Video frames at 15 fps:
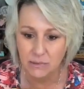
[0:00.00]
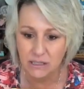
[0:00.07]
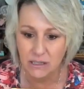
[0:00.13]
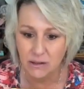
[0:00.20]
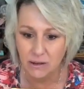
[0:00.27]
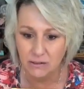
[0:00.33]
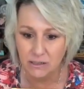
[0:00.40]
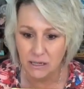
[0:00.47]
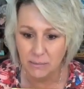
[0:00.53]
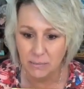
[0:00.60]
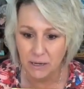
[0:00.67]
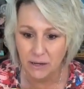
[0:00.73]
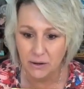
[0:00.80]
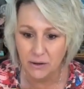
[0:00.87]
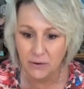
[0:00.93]
It was a long
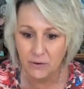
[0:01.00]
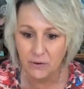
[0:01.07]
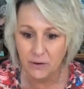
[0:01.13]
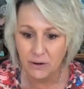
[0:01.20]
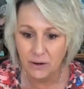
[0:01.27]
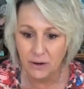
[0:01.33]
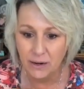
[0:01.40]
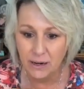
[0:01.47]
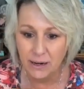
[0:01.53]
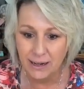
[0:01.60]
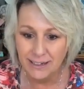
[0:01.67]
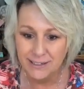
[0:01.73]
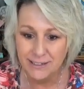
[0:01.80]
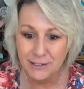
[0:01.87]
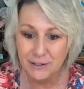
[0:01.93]
time ago
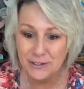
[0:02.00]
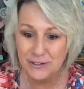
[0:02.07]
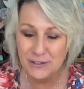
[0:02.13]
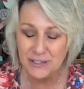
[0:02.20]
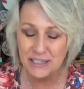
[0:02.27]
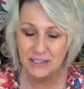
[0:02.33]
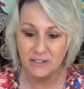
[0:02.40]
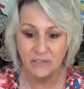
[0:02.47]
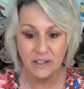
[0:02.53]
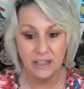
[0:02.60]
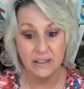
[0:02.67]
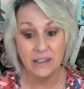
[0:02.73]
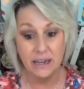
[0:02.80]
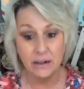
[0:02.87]
do you, Sylvia?